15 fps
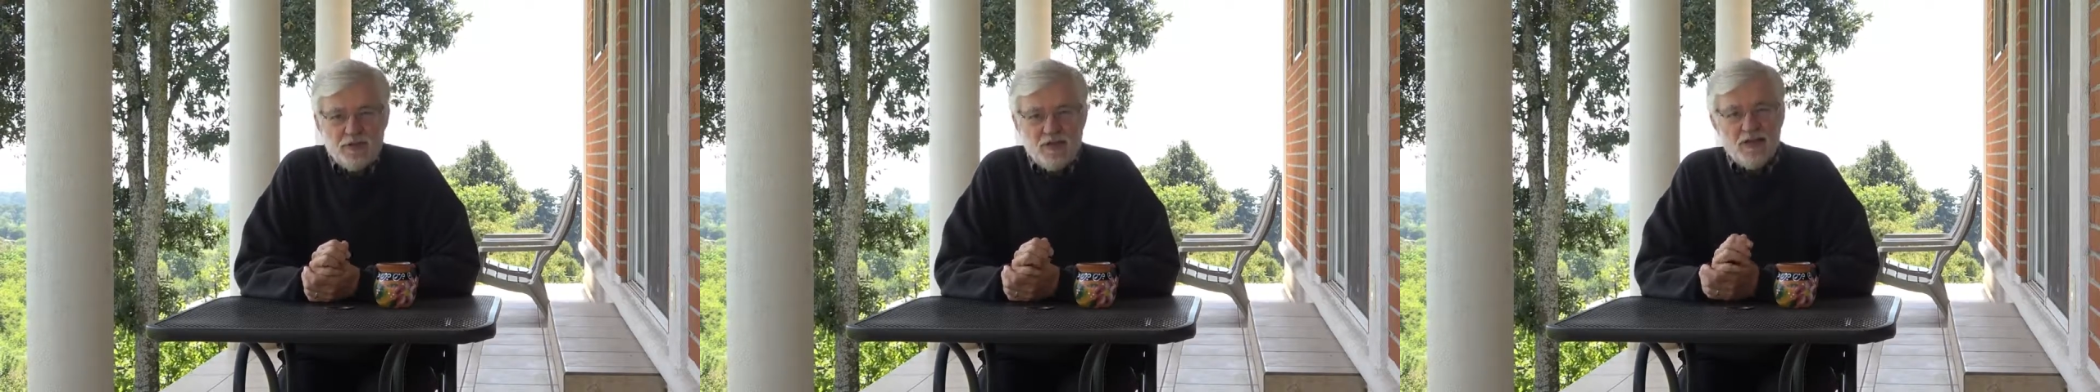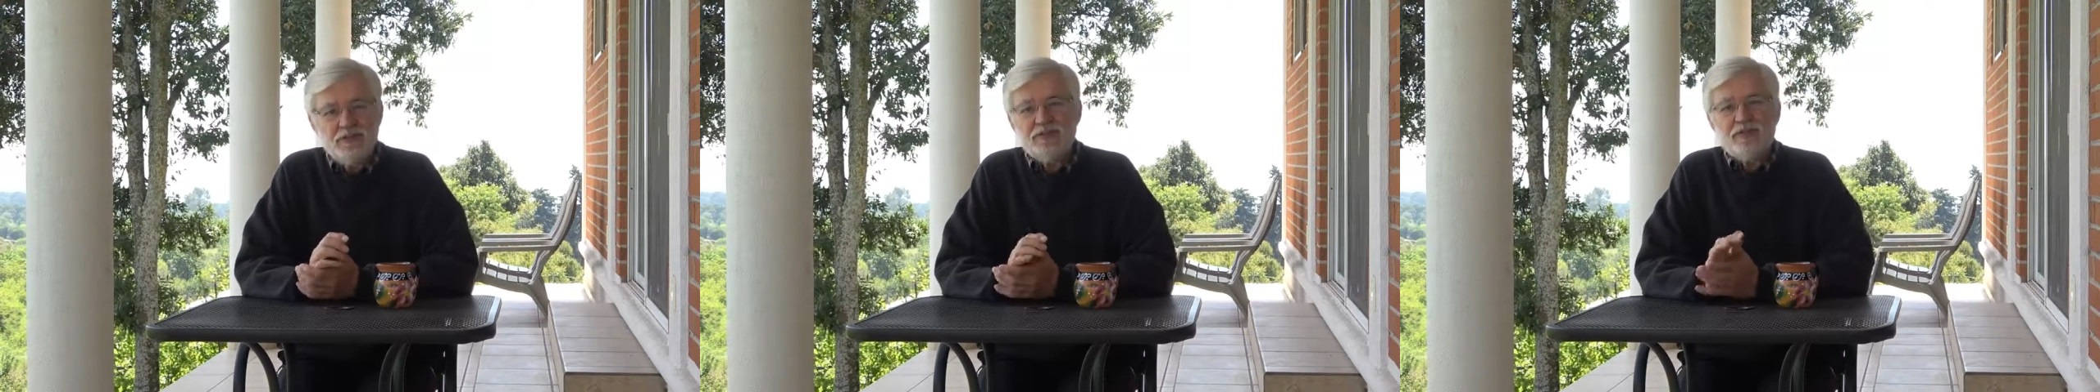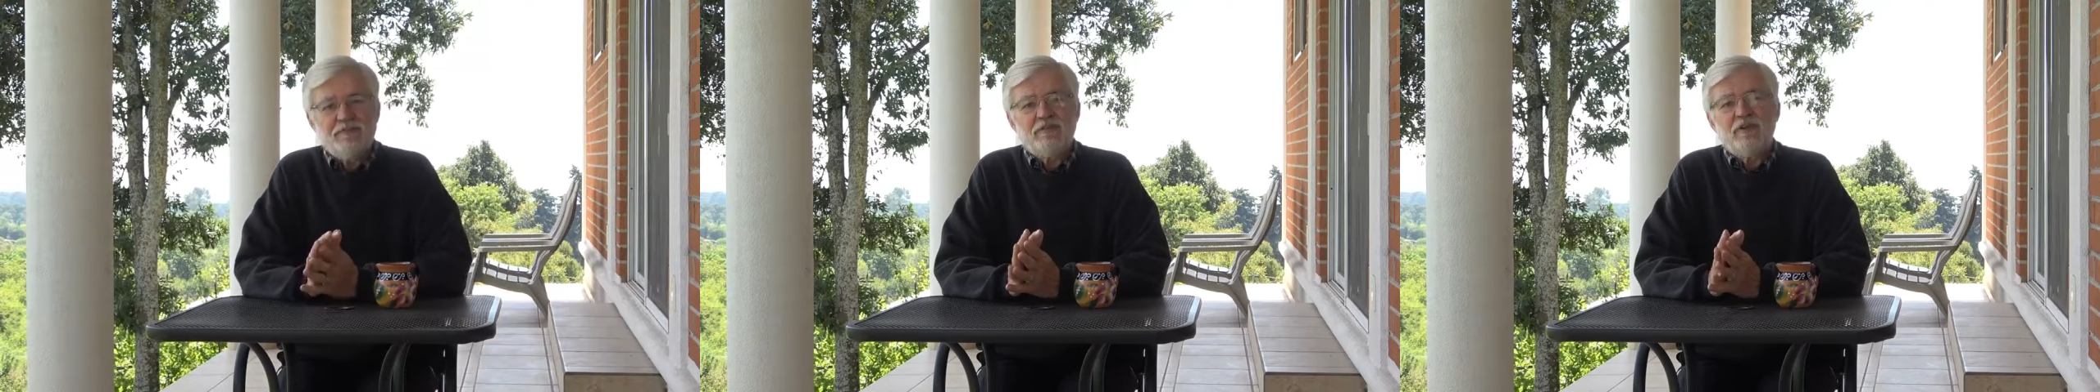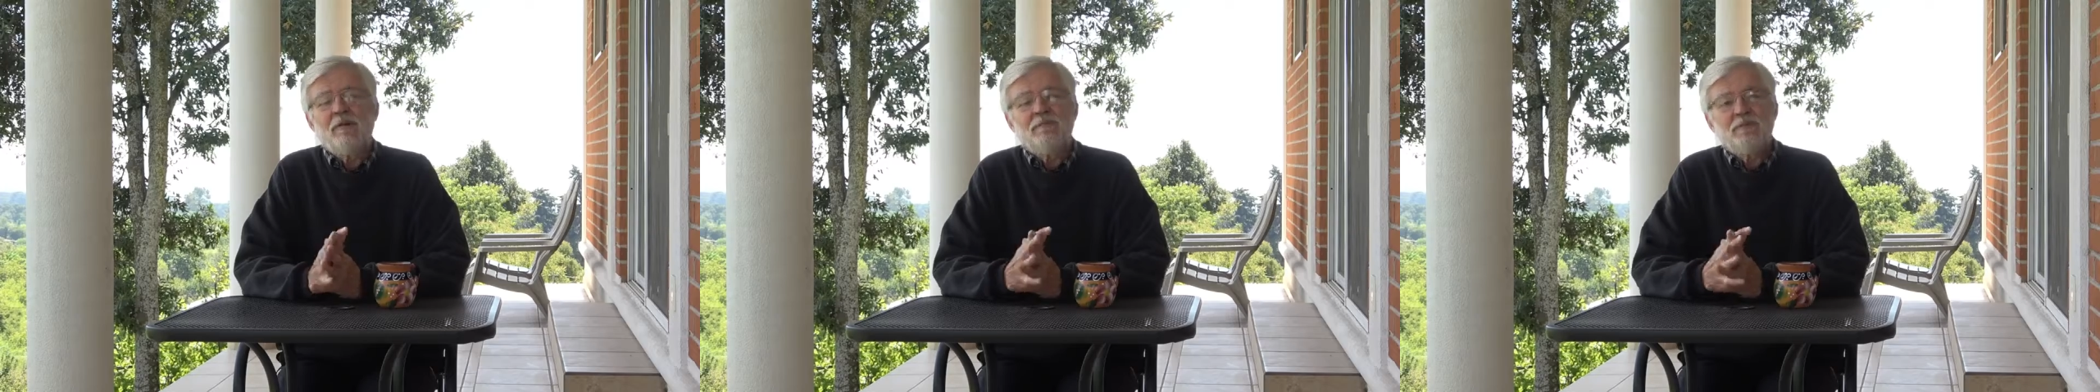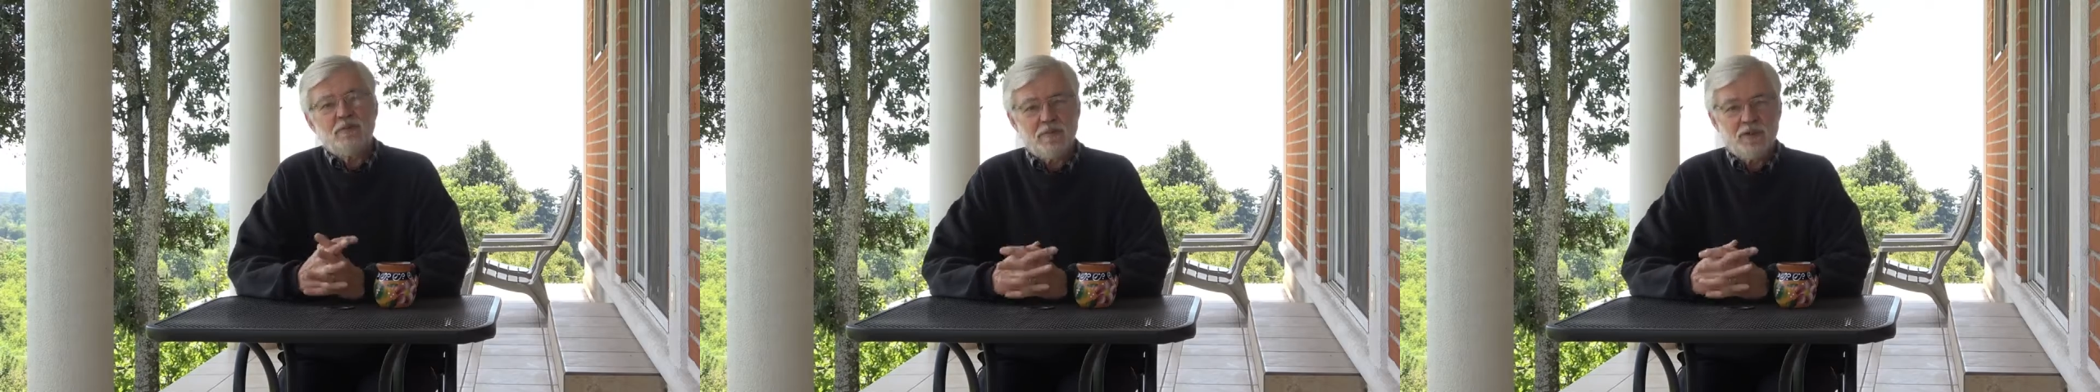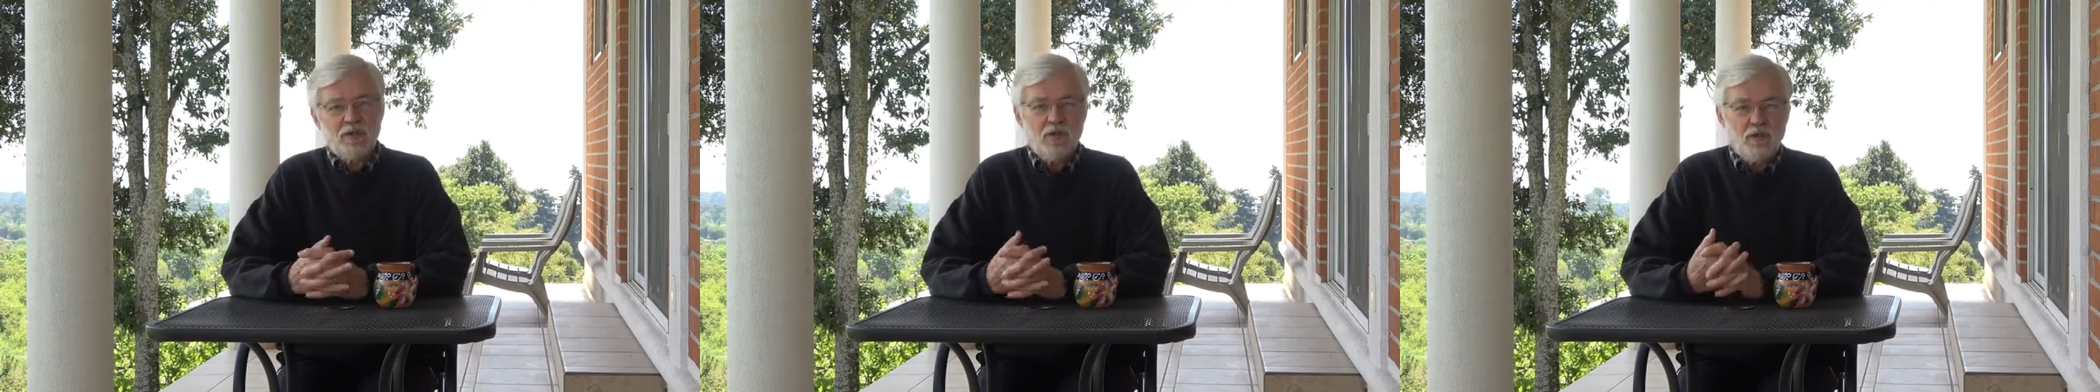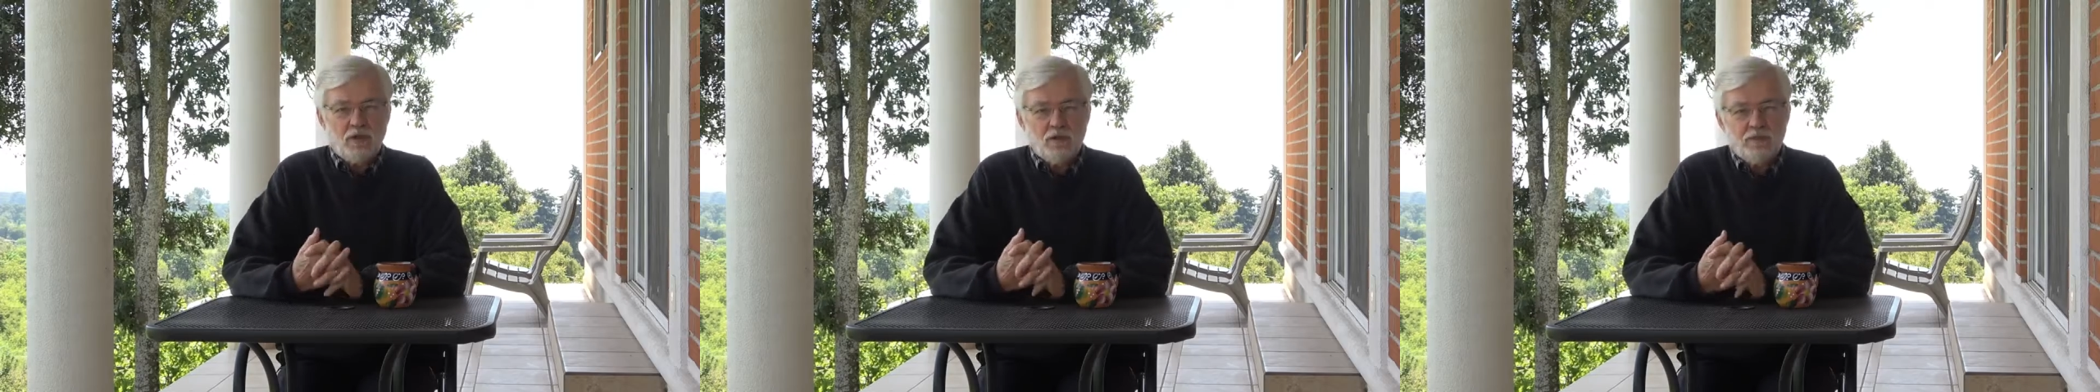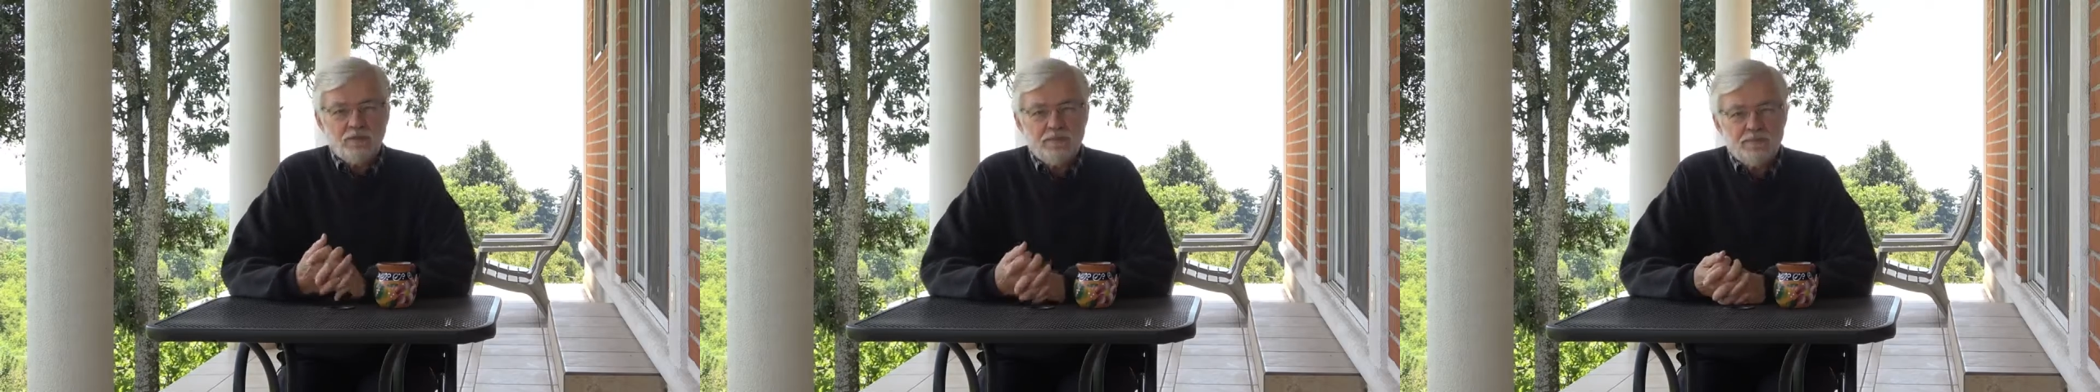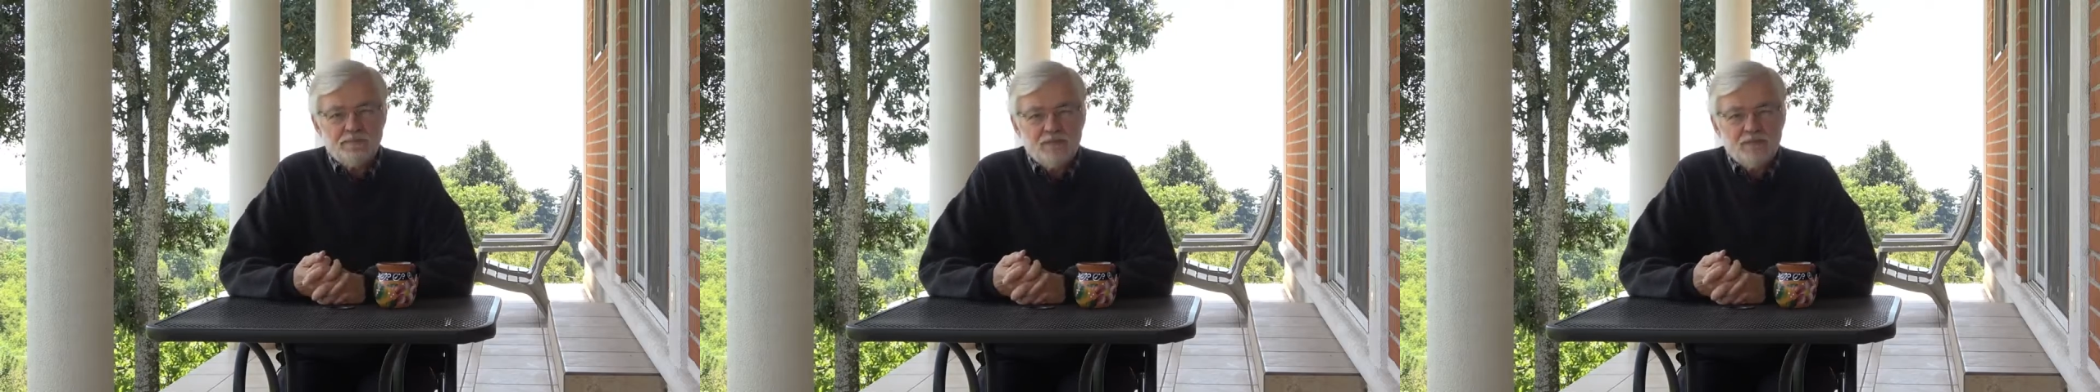as they've come to be called.